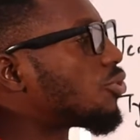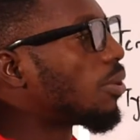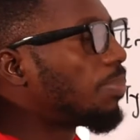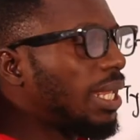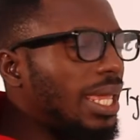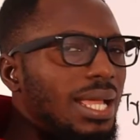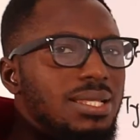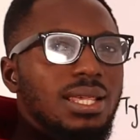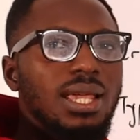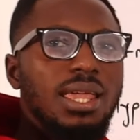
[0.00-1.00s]

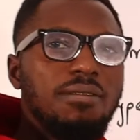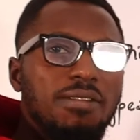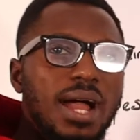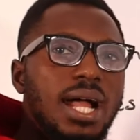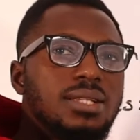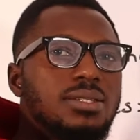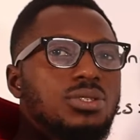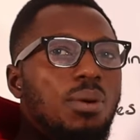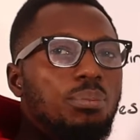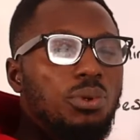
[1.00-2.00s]
triplicates,
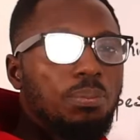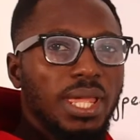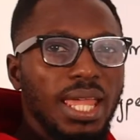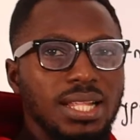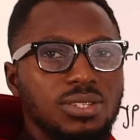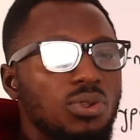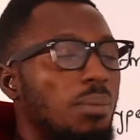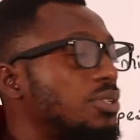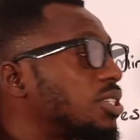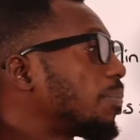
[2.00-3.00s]
inverse, sub
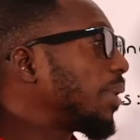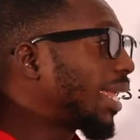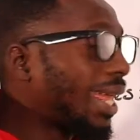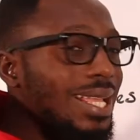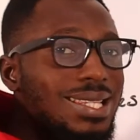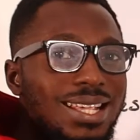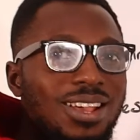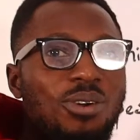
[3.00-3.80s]
subtriplicates,